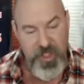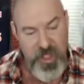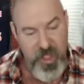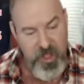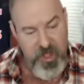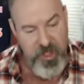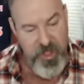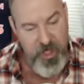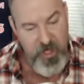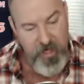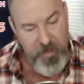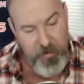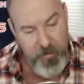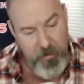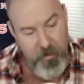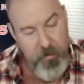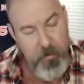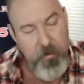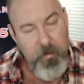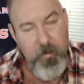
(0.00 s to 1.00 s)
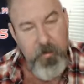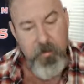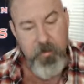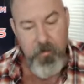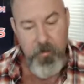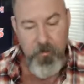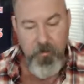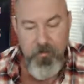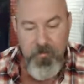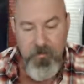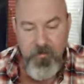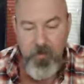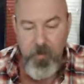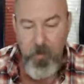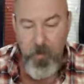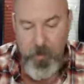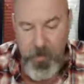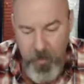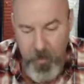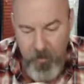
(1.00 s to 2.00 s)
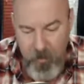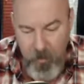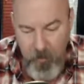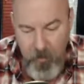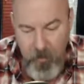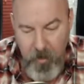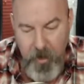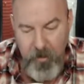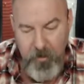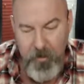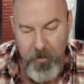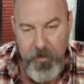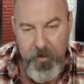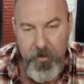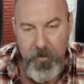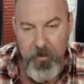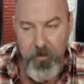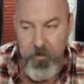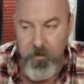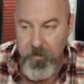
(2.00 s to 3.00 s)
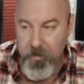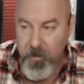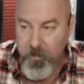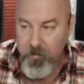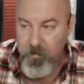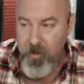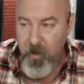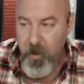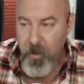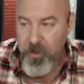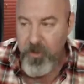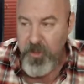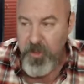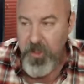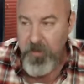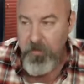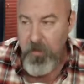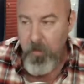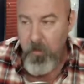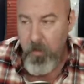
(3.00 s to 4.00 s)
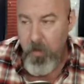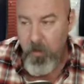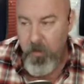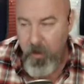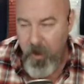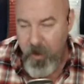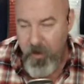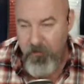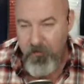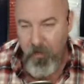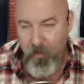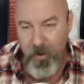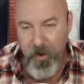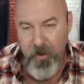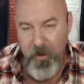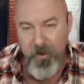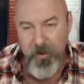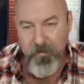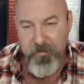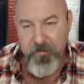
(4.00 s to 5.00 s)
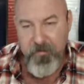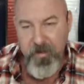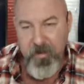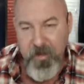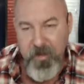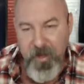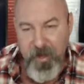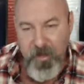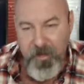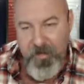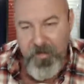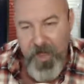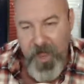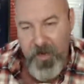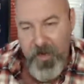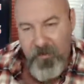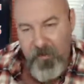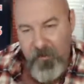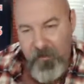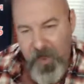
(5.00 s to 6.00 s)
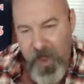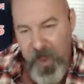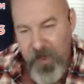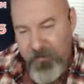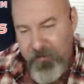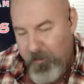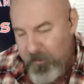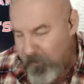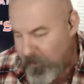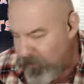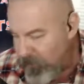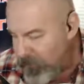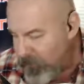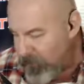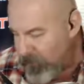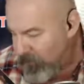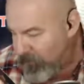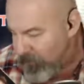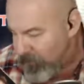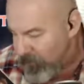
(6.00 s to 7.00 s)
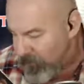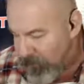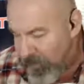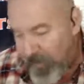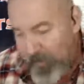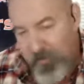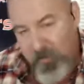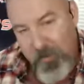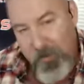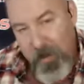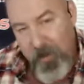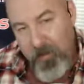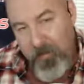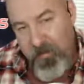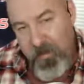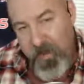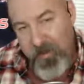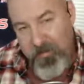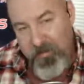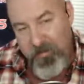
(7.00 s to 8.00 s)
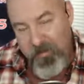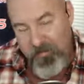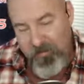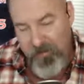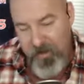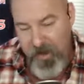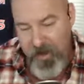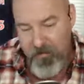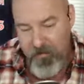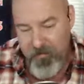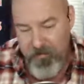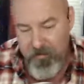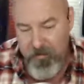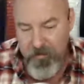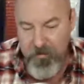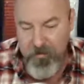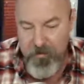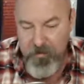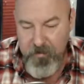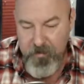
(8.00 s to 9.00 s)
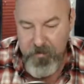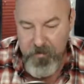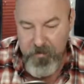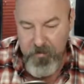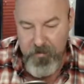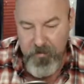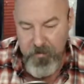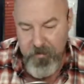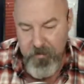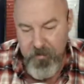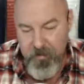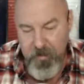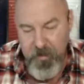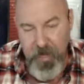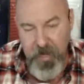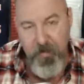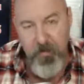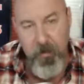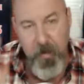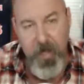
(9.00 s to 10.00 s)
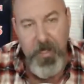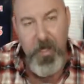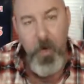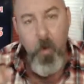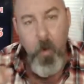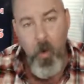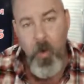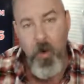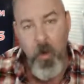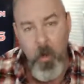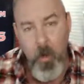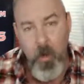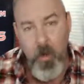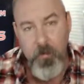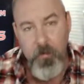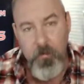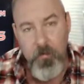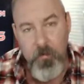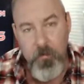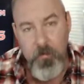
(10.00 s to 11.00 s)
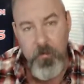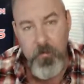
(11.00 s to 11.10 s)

Cha-ching. We got our own lottery. It's called Sheep No More, The Art of Awareness and Attack Survival. It smells like success. Everybody go order one.